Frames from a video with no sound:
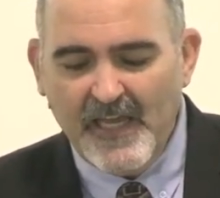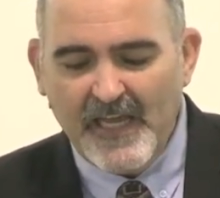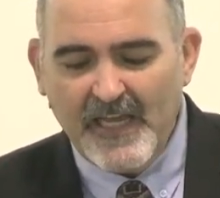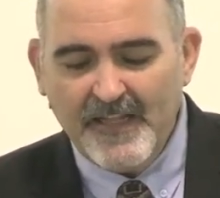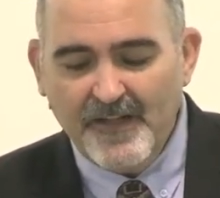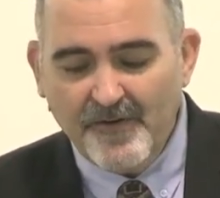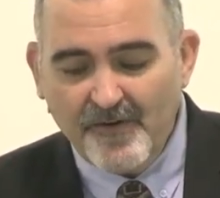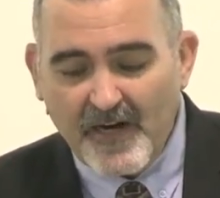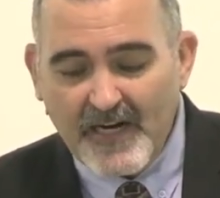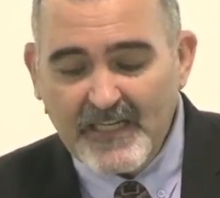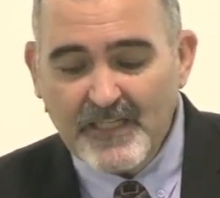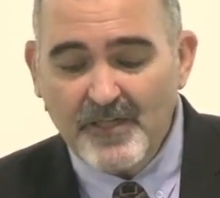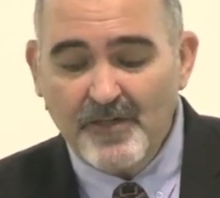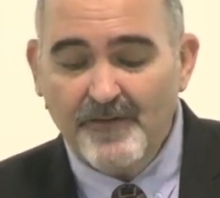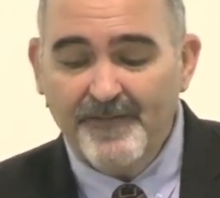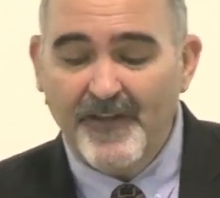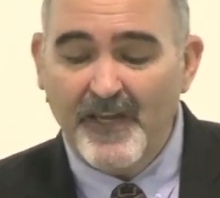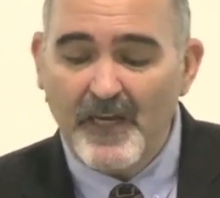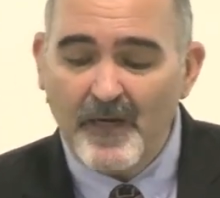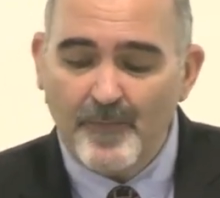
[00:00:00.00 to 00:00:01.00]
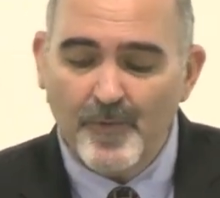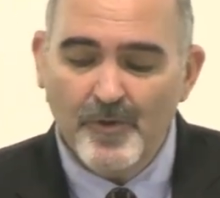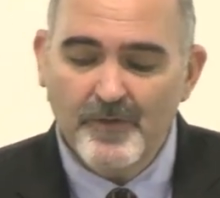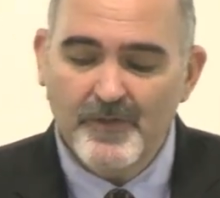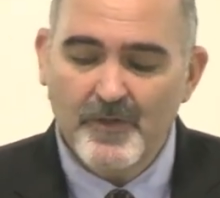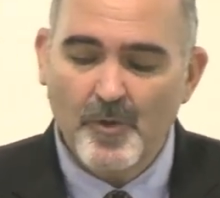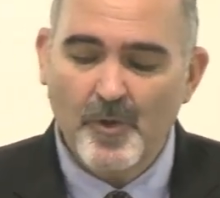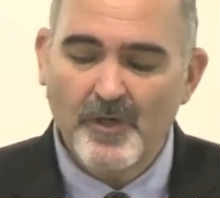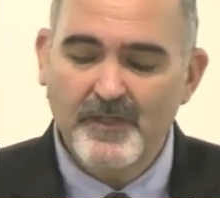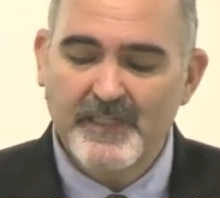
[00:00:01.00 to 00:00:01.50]
And the writer of
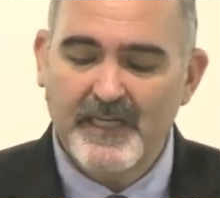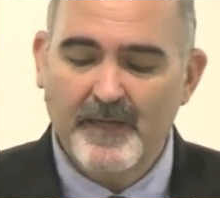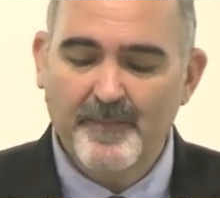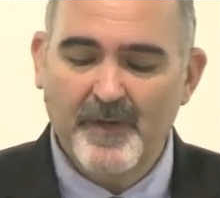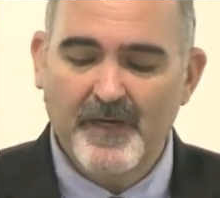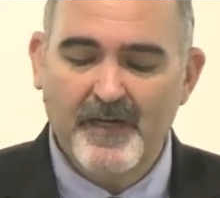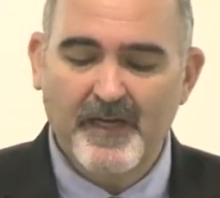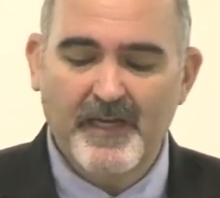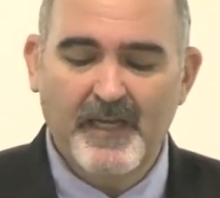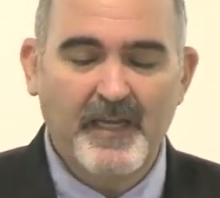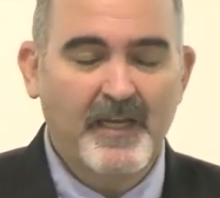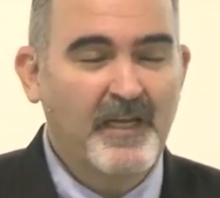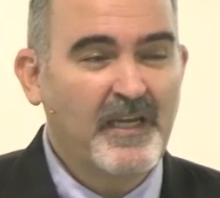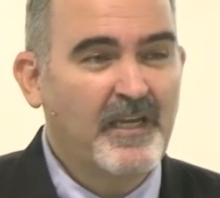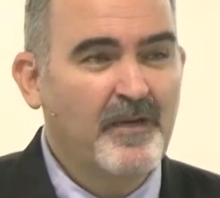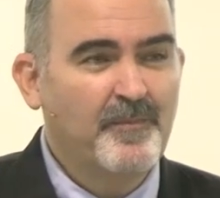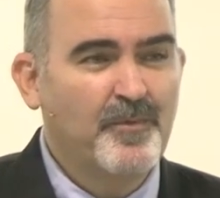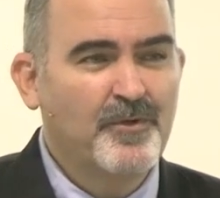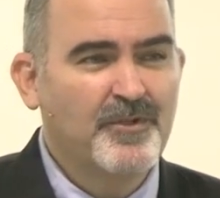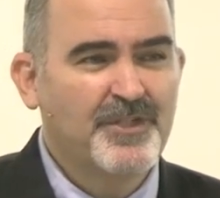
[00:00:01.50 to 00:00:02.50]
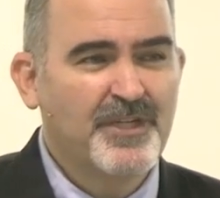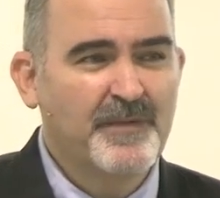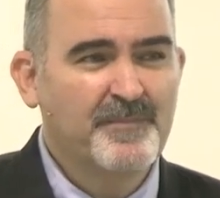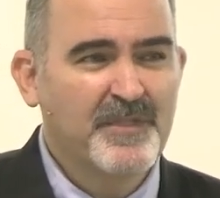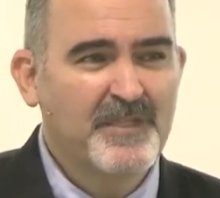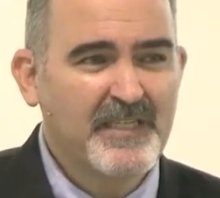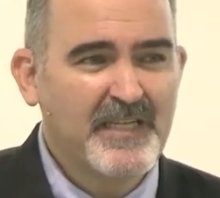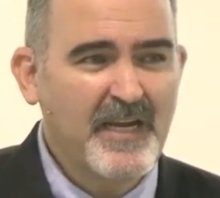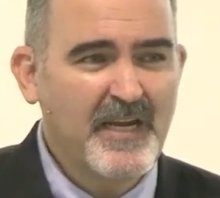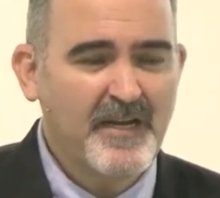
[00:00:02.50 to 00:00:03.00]
Hebrews quotes Habakkuk in Hebrews
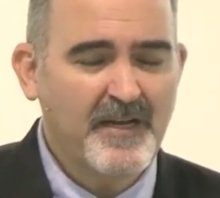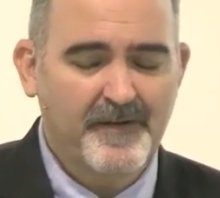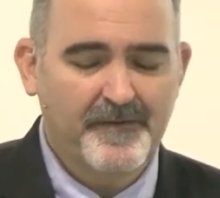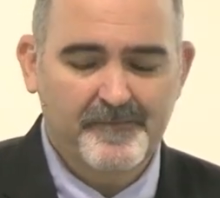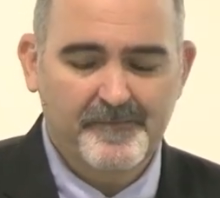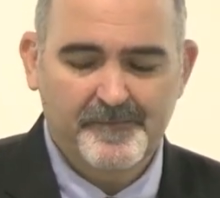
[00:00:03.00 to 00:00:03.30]
chapter 10.